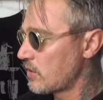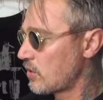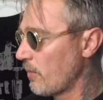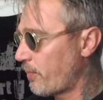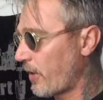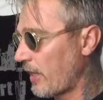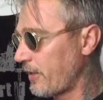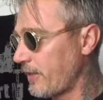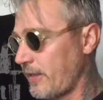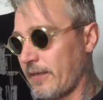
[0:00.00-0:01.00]
So
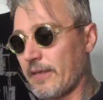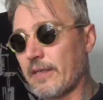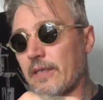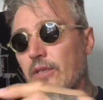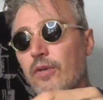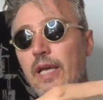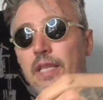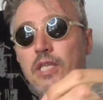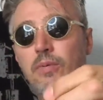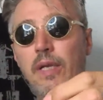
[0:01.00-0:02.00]
brother, you
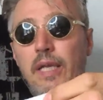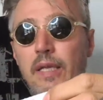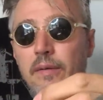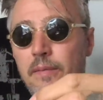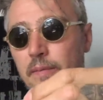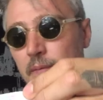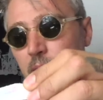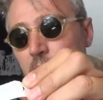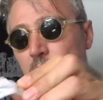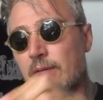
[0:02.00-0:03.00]
get this one in.
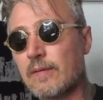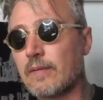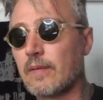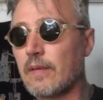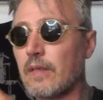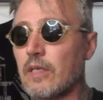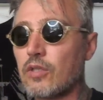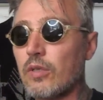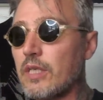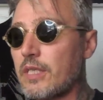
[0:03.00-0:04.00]

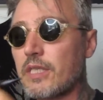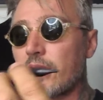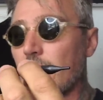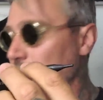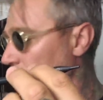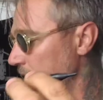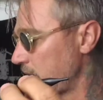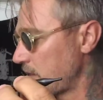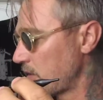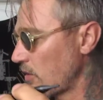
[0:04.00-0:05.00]
So this is sterilized.
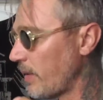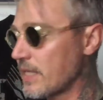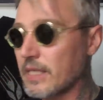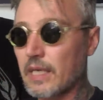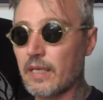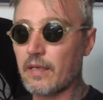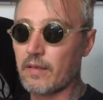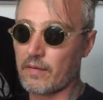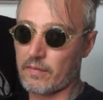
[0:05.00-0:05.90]
So basically,